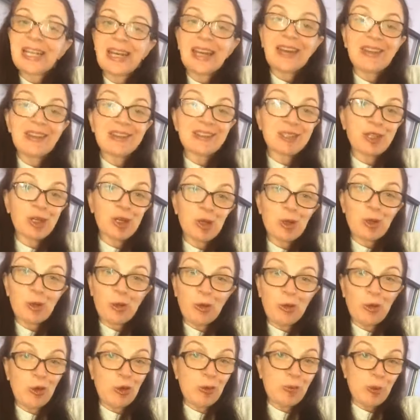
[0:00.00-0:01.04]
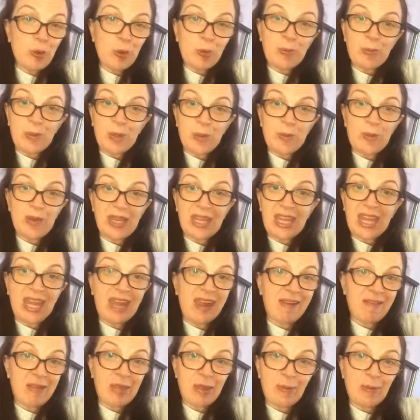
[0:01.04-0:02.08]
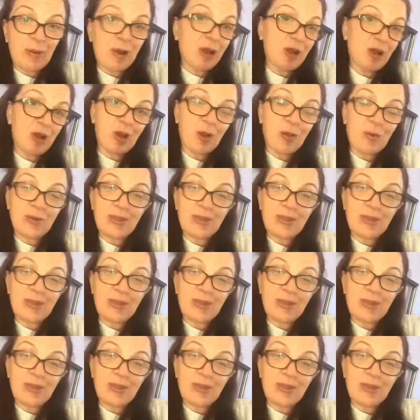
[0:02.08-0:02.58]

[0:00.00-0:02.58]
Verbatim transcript: and there's no horrible pubic hair in the plugger.